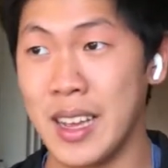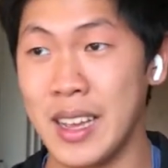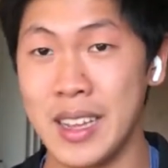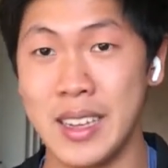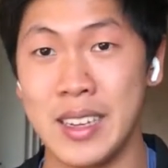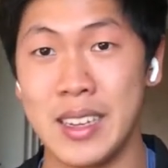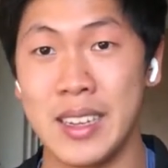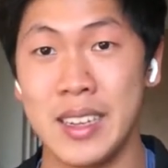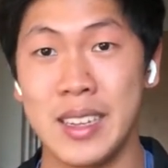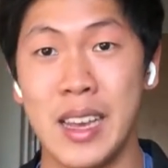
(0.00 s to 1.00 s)
and
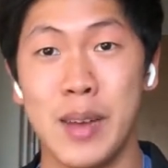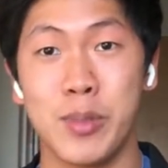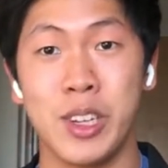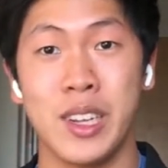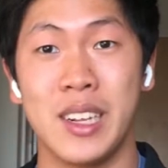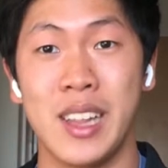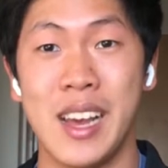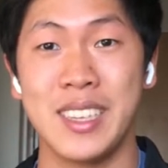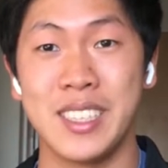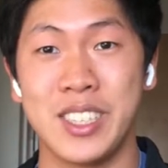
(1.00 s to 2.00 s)
yeah, I'm really
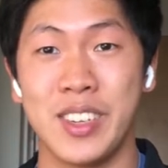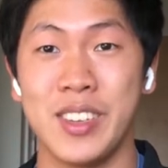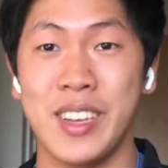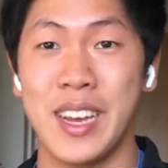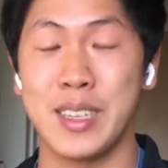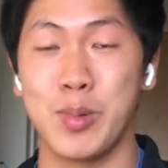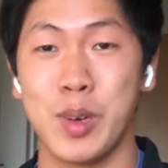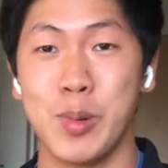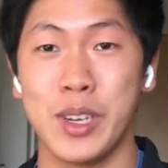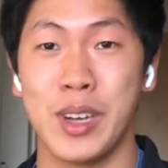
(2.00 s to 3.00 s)
glad to show you guys
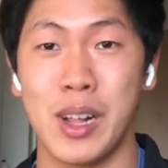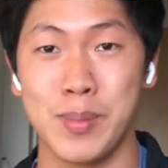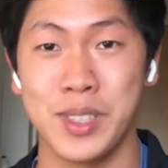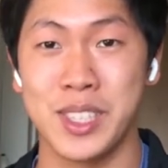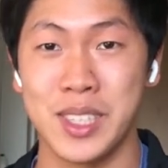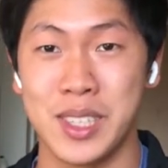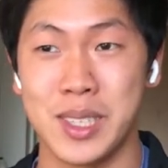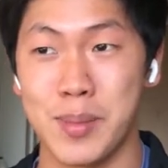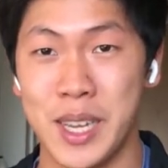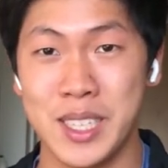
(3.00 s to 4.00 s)
what we accomplished this
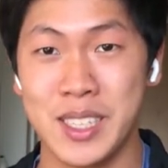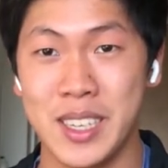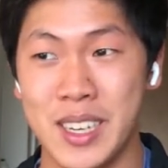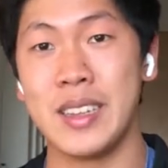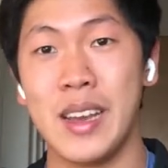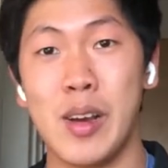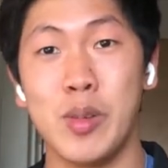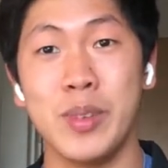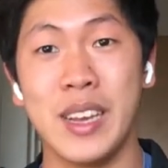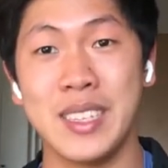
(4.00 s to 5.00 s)
semester. Yeah, I
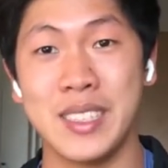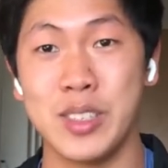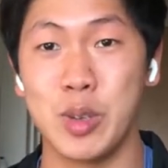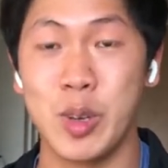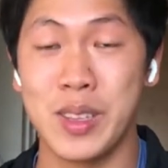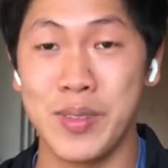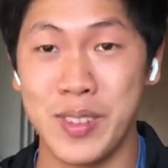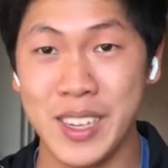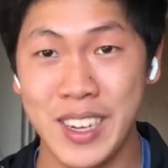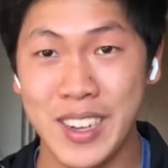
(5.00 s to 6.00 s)
hope you guys enjoy the
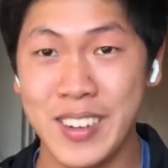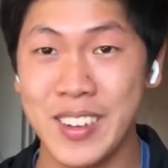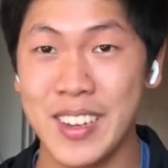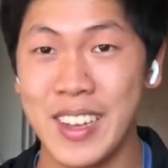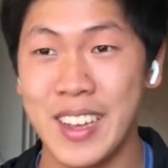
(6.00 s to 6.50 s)
video,